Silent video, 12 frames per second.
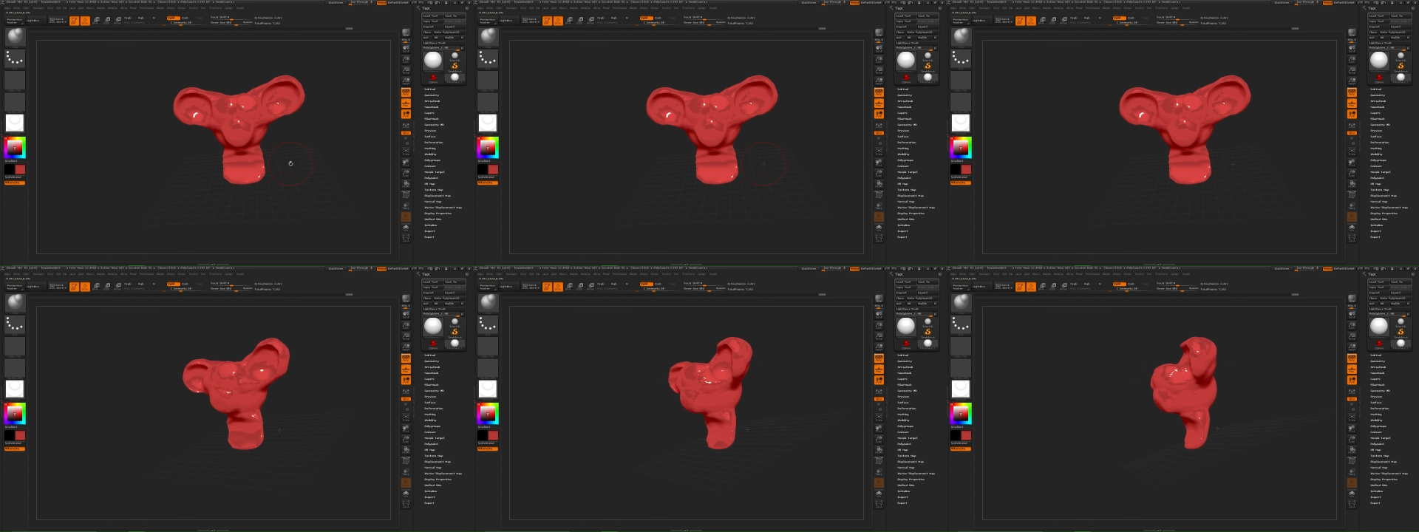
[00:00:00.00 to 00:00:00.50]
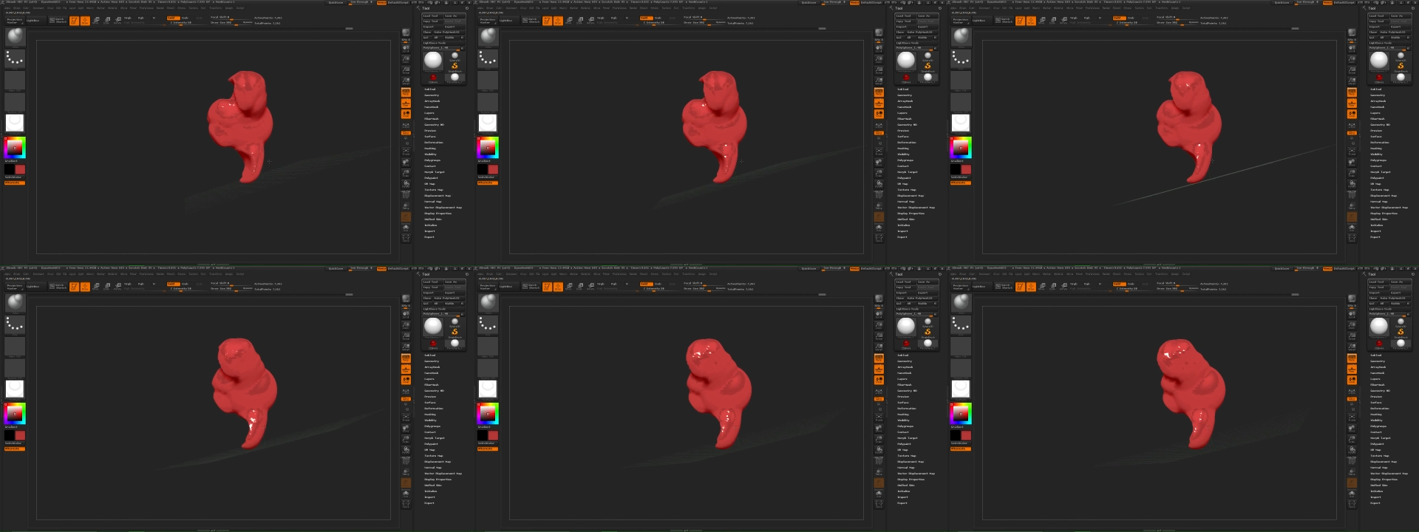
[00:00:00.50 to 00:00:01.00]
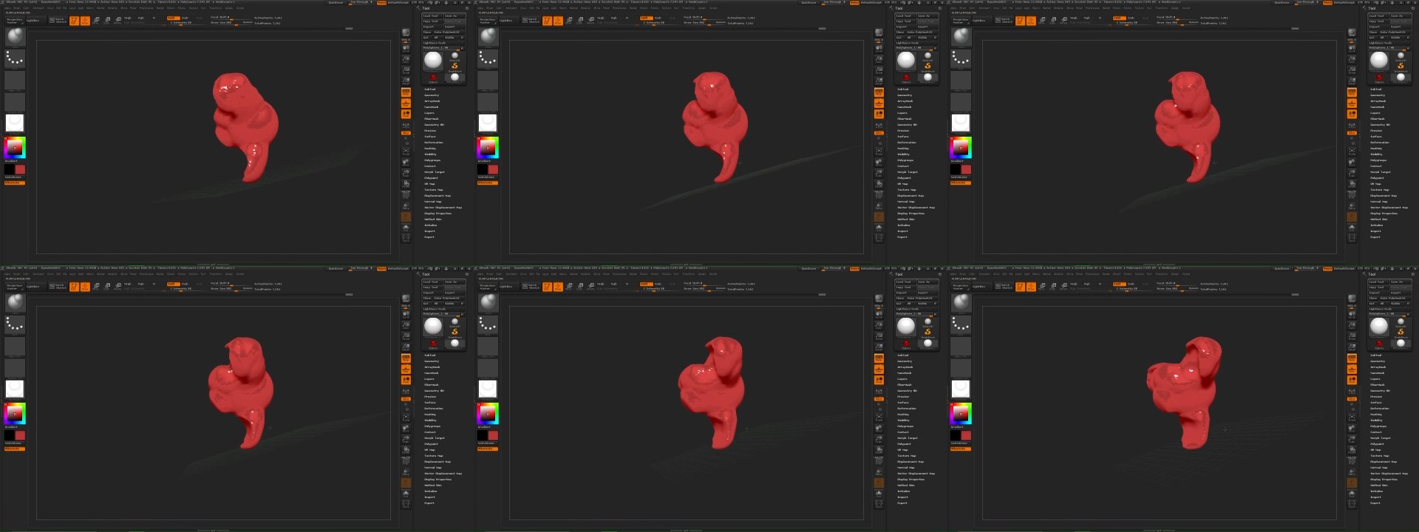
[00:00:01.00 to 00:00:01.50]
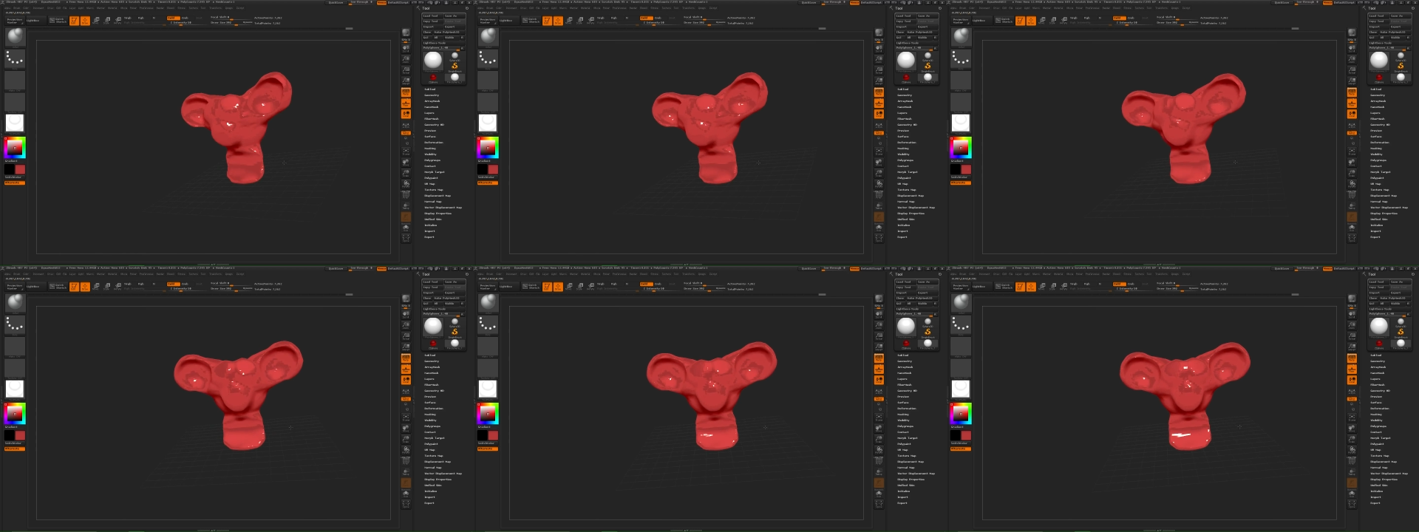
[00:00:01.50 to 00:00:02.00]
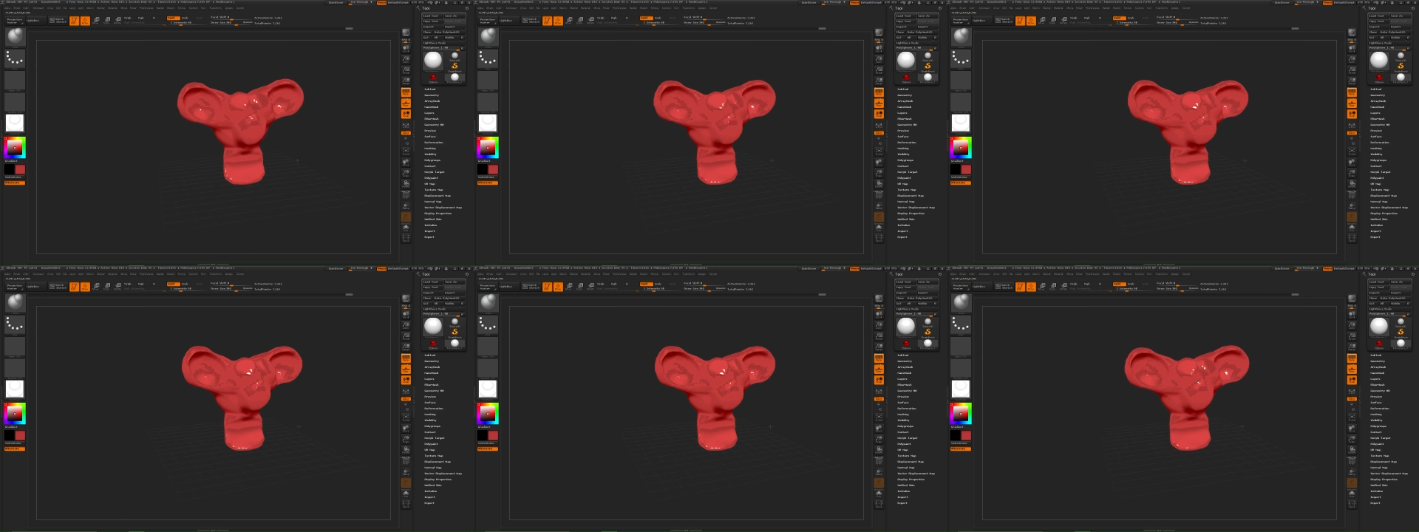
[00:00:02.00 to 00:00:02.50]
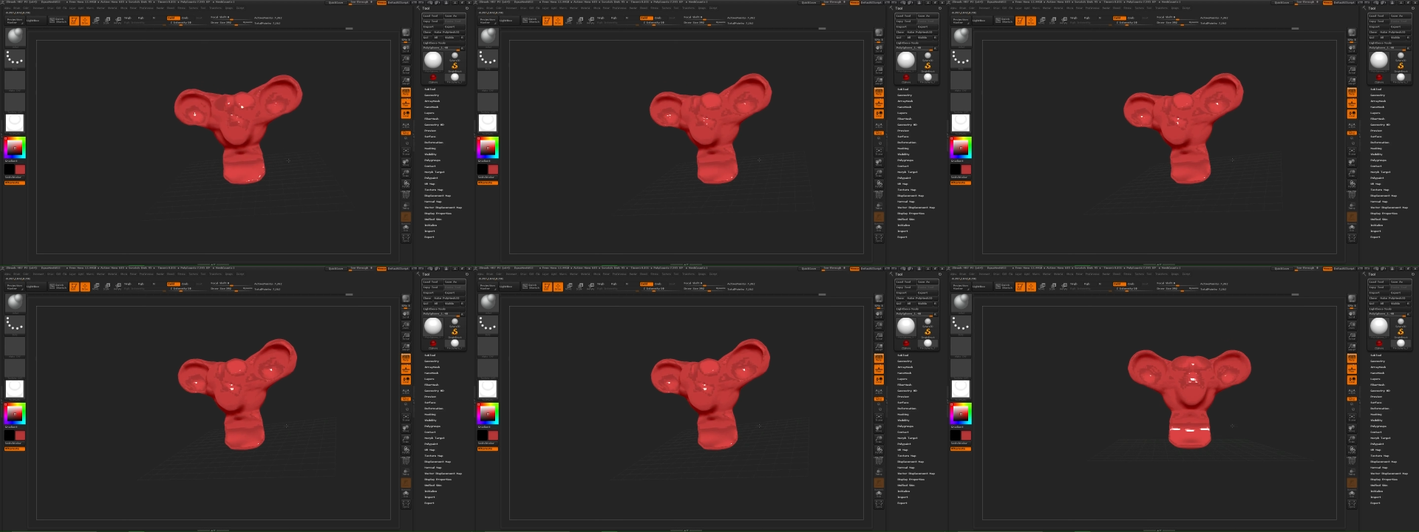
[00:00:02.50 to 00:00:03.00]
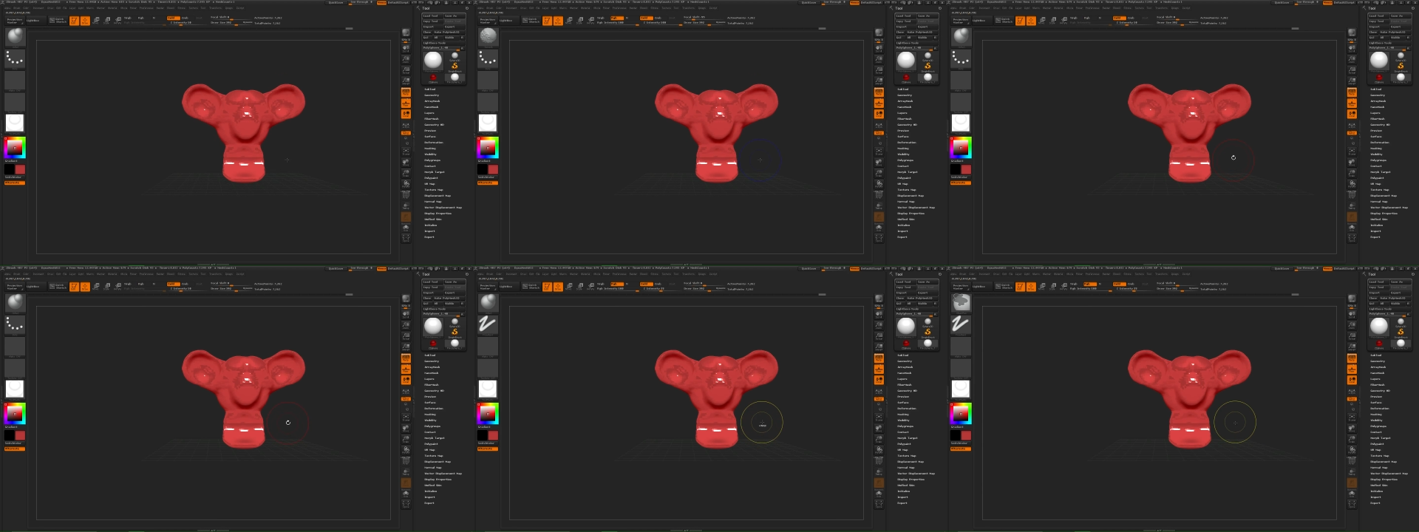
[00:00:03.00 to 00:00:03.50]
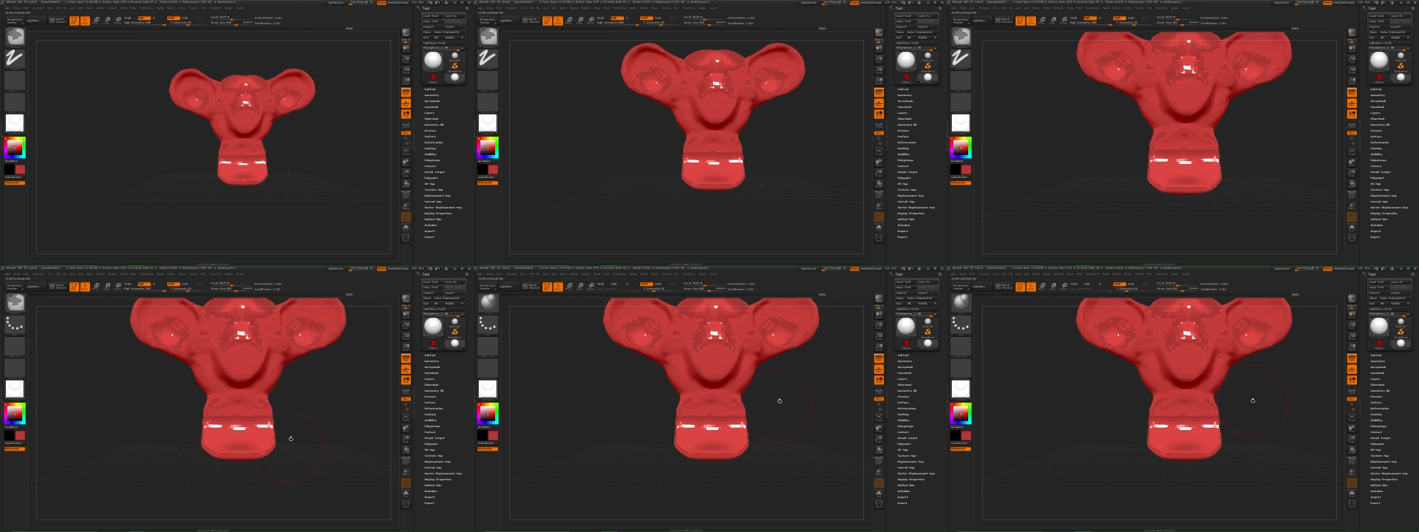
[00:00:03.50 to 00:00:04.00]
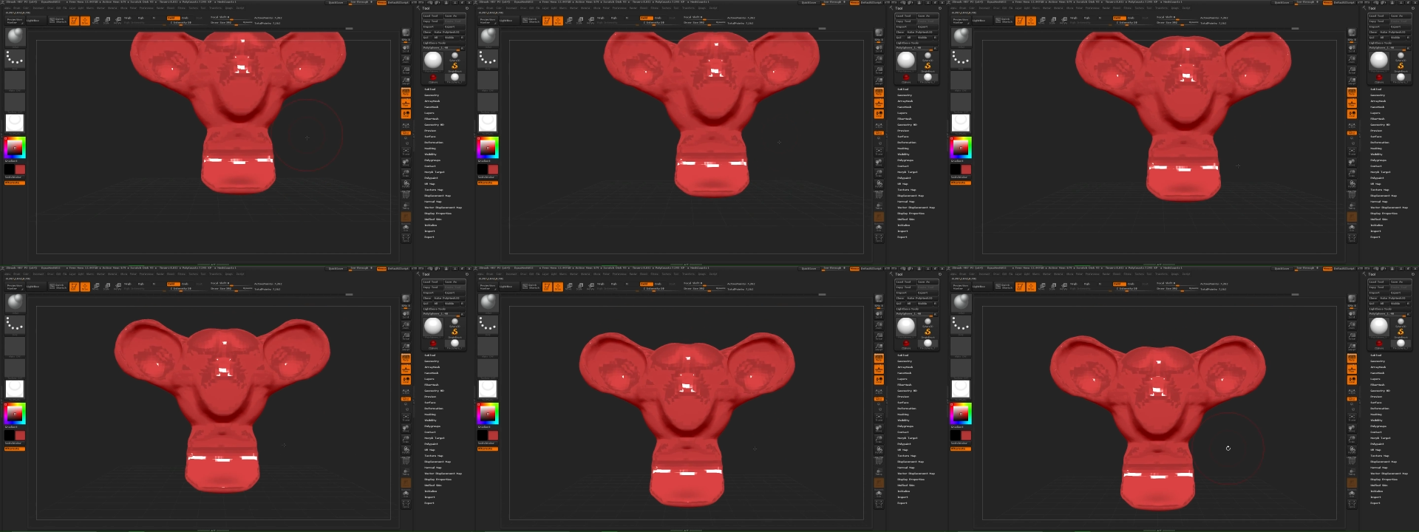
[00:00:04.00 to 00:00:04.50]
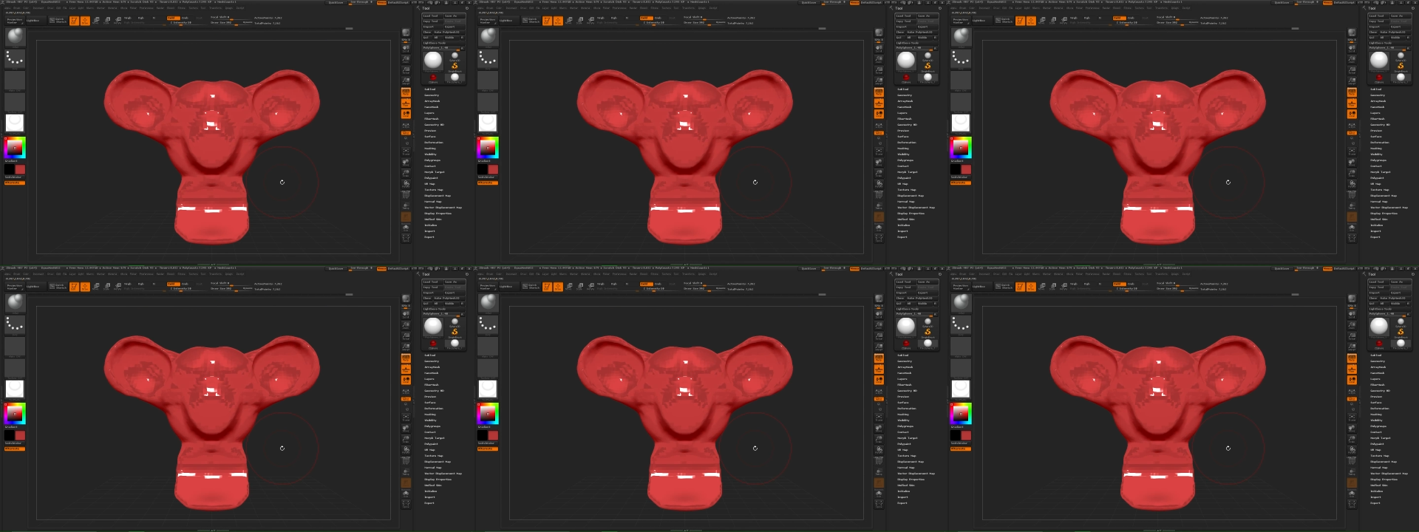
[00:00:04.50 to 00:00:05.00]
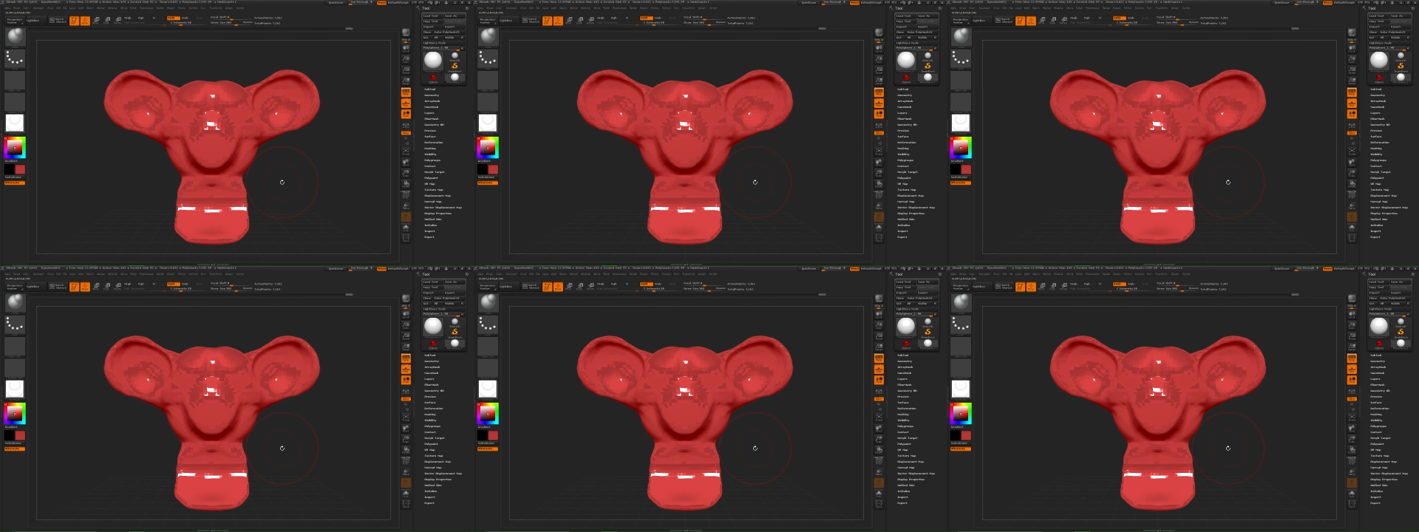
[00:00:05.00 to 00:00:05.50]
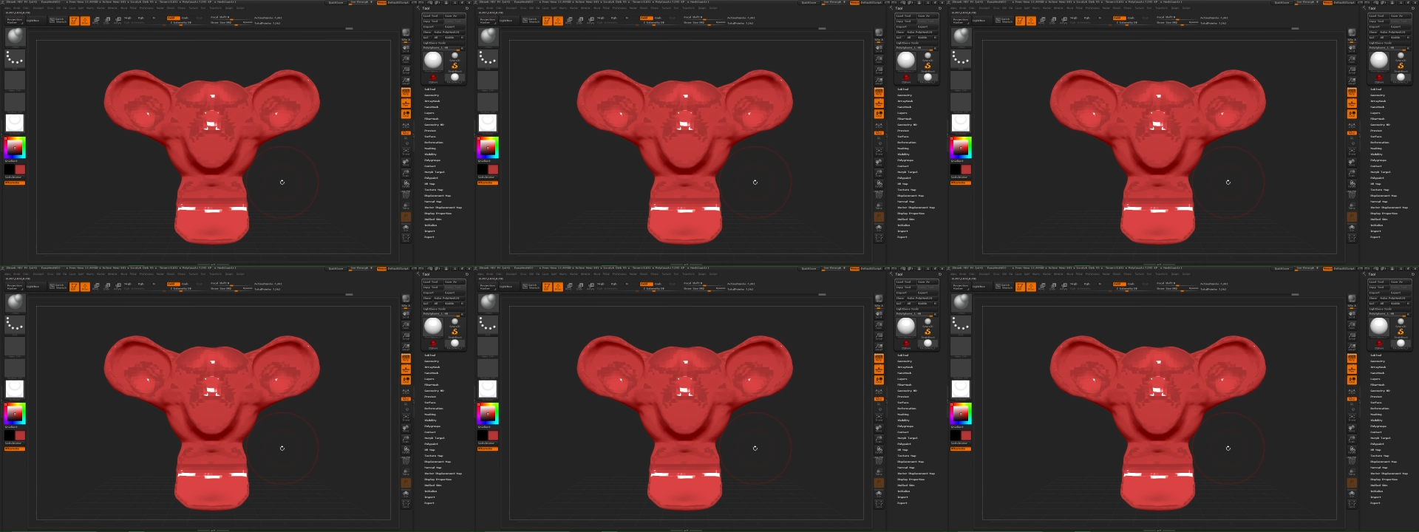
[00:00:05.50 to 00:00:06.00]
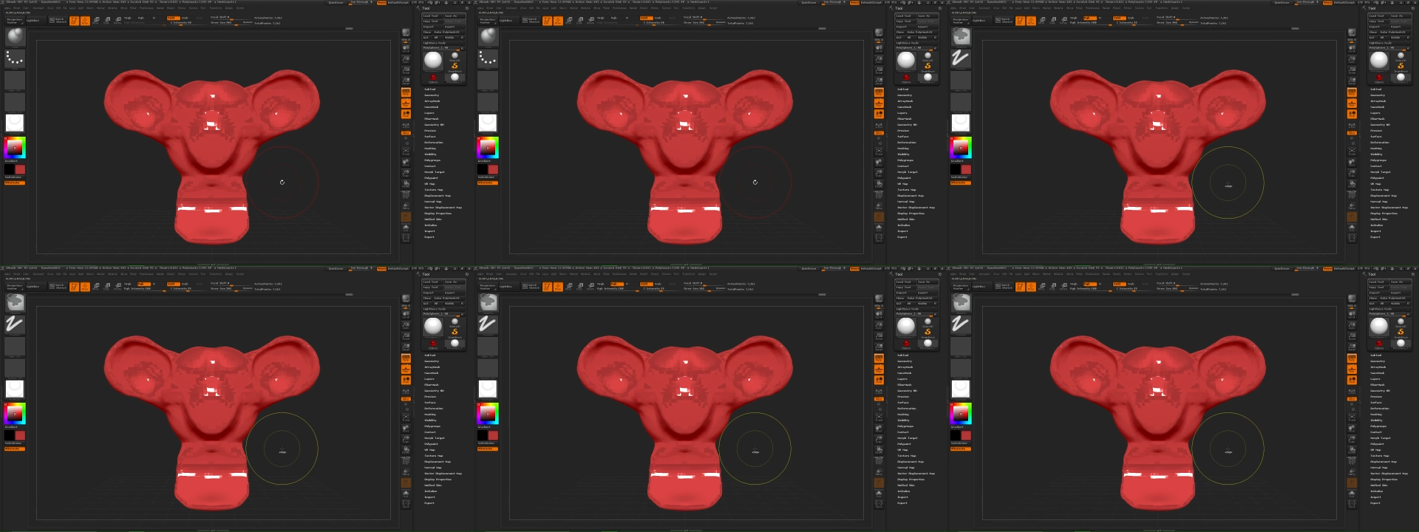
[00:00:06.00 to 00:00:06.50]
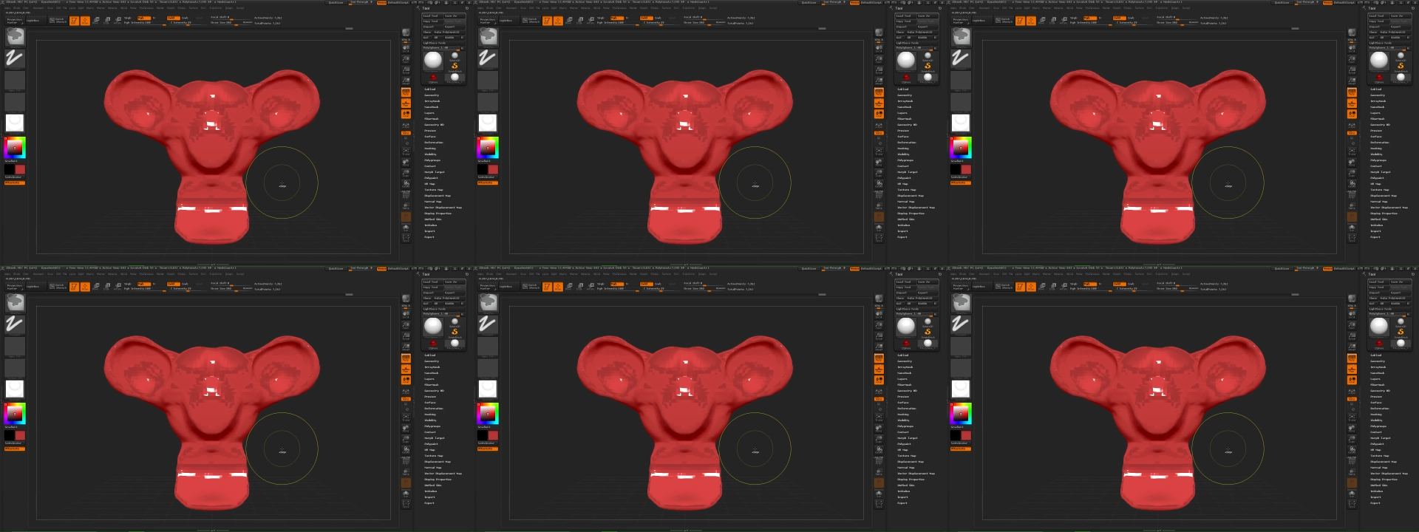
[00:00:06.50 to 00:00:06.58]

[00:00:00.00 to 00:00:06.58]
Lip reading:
[unreadable: no face in view]